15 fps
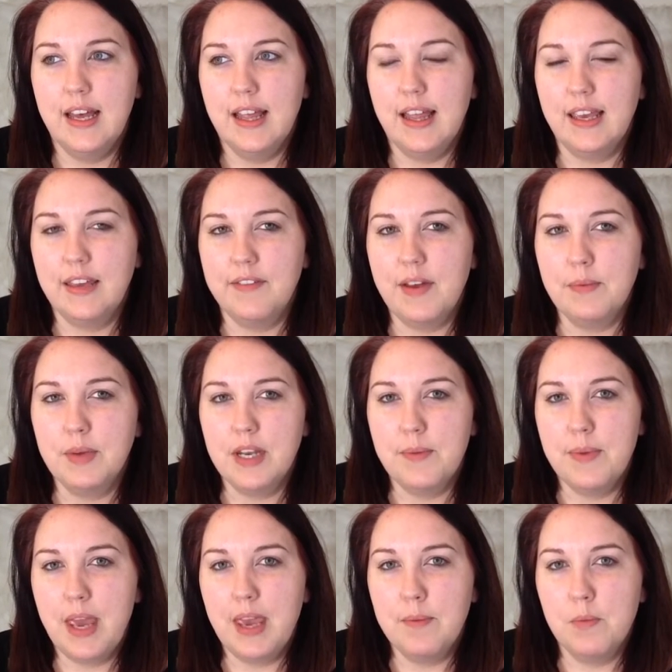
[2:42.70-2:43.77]
like, if I'm going to
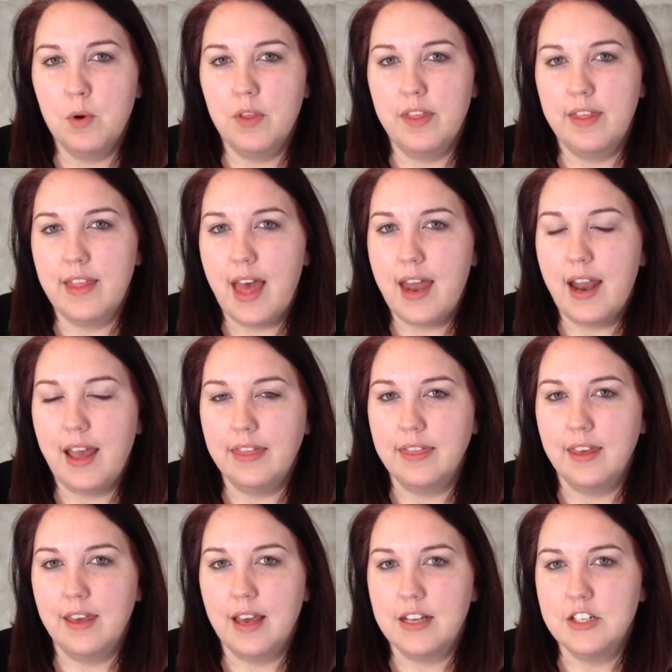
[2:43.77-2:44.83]
pay more than that, I
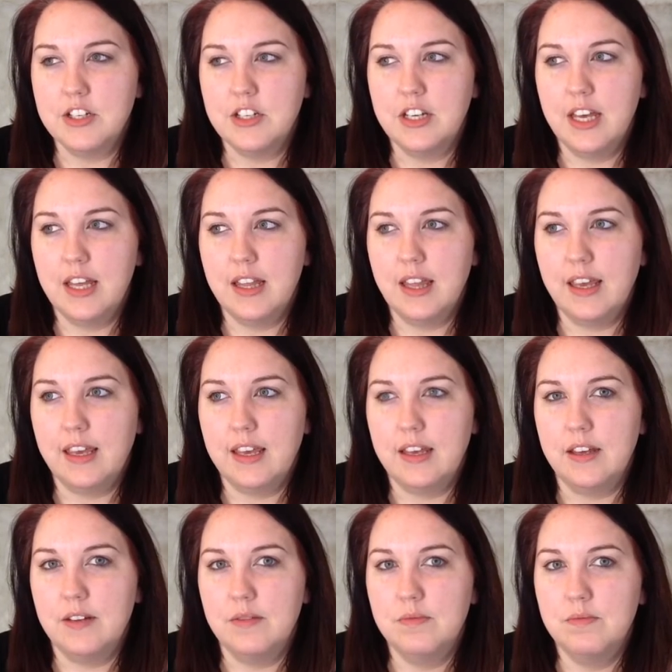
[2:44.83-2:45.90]
think I should get, like,
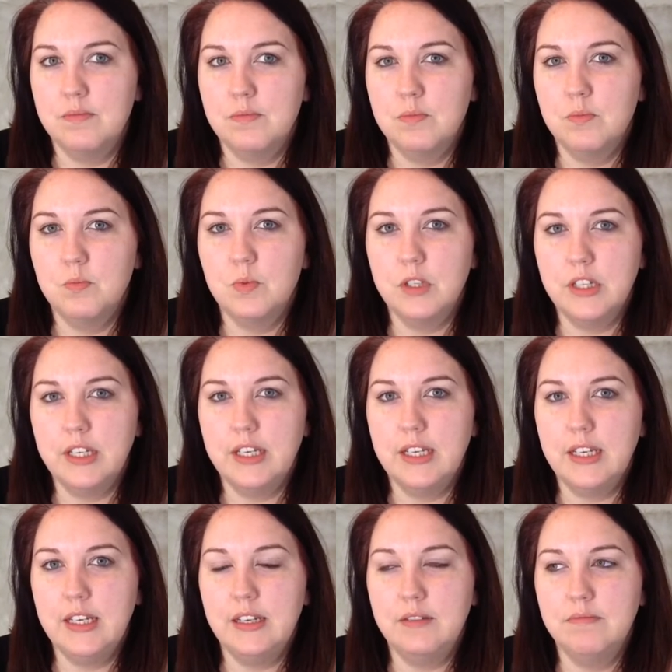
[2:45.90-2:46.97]
a
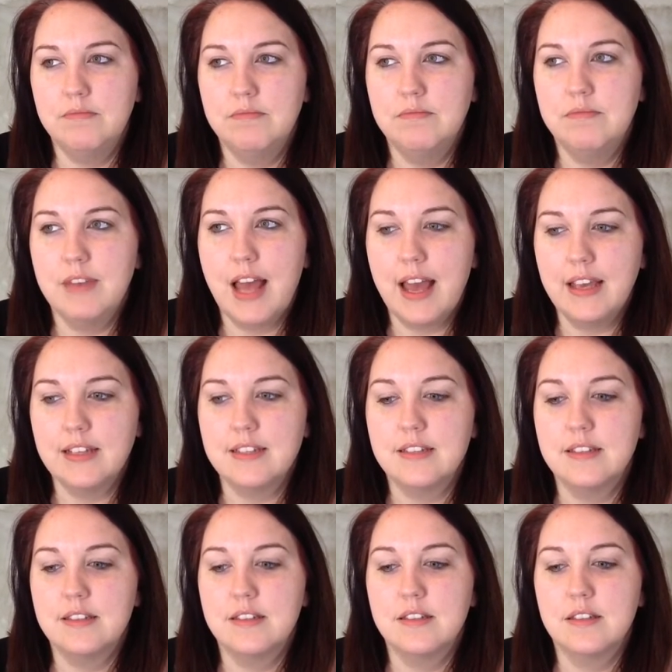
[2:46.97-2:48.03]
really
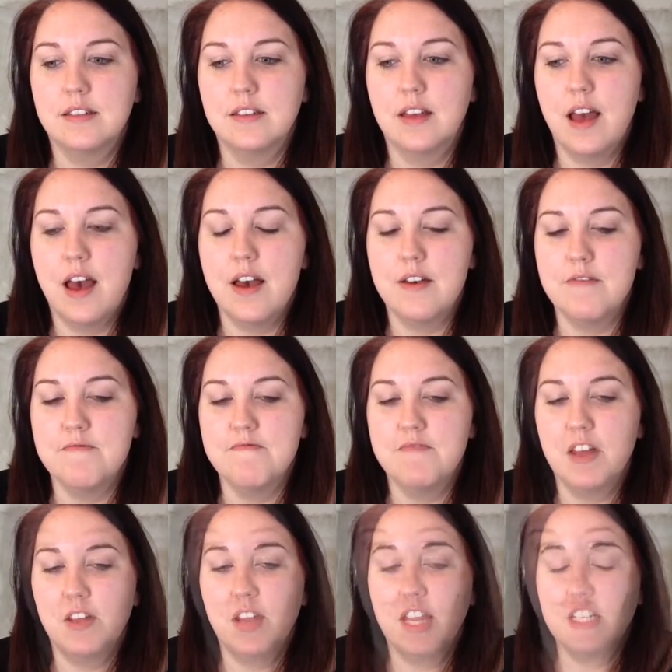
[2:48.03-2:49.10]
nice
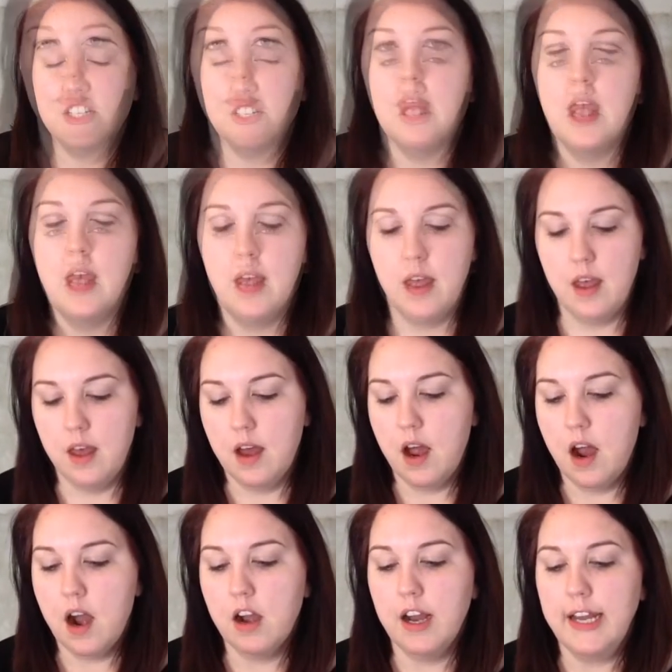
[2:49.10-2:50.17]
foundation. So,
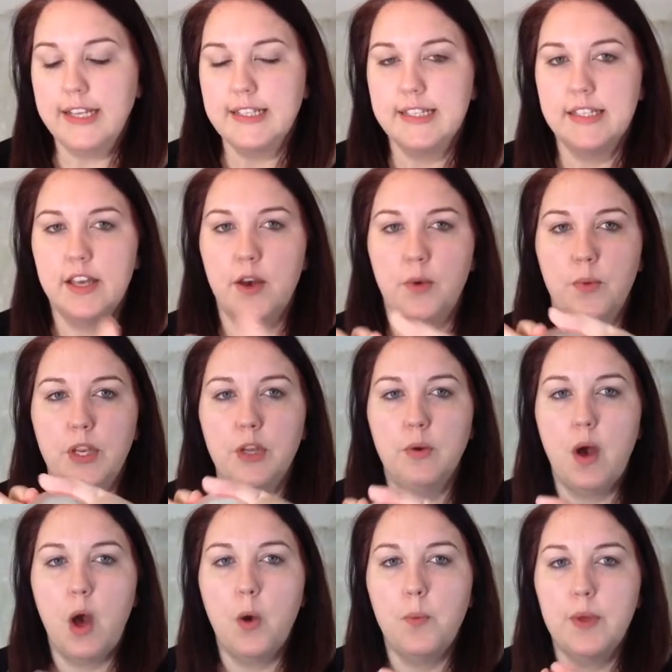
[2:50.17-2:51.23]
alright, so when you
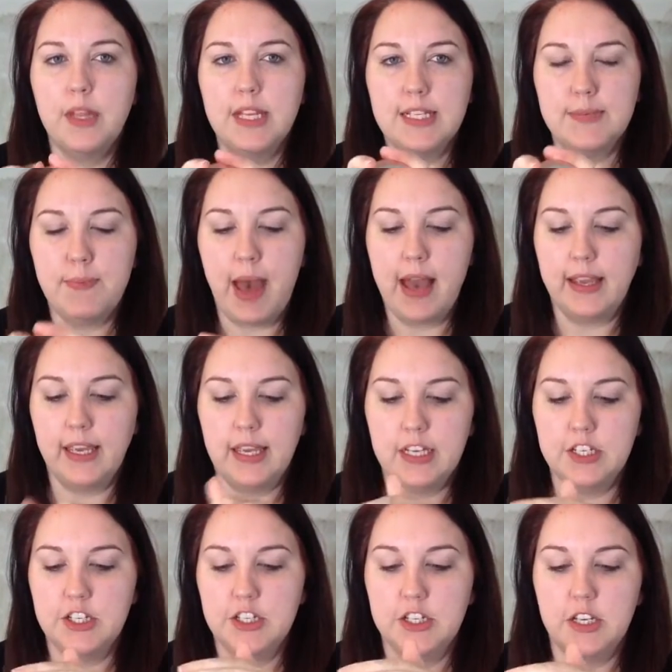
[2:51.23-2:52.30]
open this
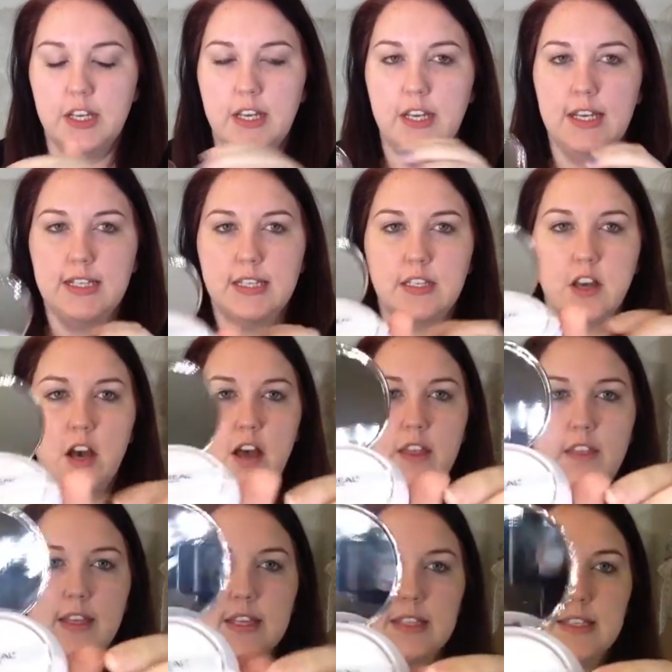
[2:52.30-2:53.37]
package, it's
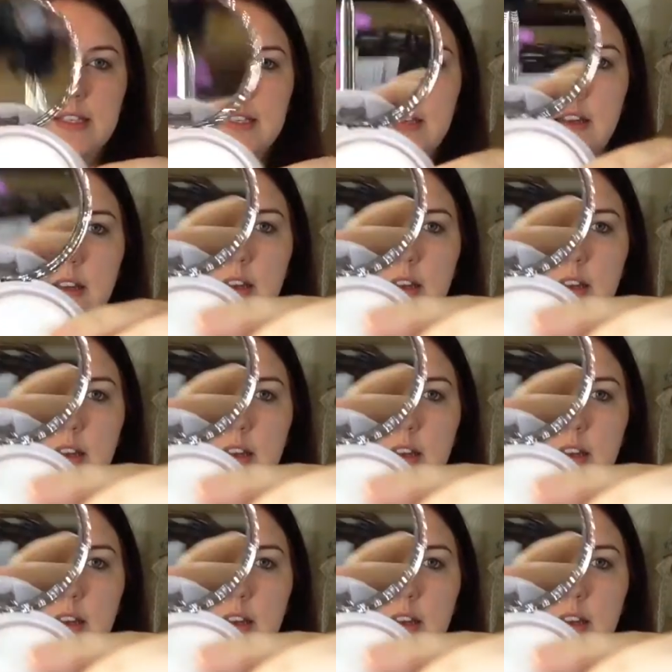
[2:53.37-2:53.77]
got this